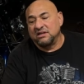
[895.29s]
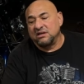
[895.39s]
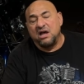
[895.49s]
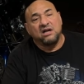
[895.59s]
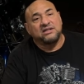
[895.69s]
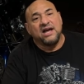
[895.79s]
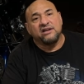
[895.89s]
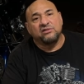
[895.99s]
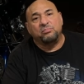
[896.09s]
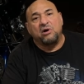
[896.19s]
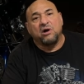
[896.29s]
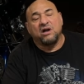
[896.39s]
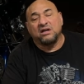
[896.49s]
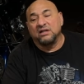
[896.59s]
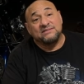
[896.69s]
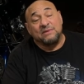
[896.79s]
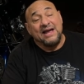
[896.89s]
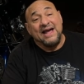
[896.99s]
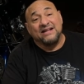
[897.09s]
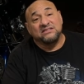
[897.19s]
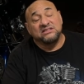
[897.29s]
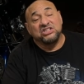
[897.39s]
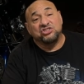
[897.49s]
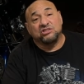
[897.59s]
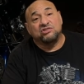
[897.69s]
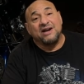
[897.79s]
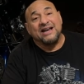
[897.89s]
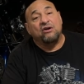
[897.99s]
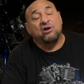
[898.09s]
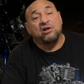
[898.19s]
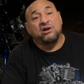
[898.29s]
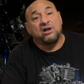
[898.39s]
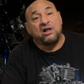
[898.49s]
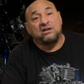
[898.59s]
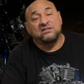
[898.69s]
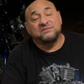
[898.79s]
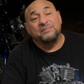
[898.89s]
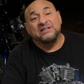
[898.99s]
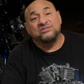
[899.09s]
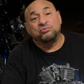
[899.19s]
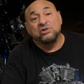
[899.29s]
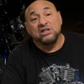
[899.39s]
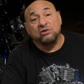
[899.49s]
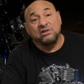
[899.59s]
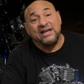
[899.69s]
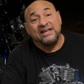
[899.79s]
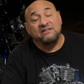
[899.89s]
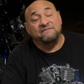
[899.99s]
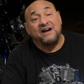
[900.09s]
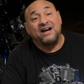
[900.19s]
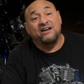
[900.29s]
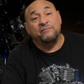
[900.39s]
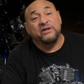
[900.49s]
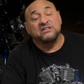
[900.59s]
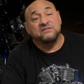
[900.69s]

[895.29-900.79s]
knocked out of the park. My hats and t-shirts right now are $100, but it's really only $85 because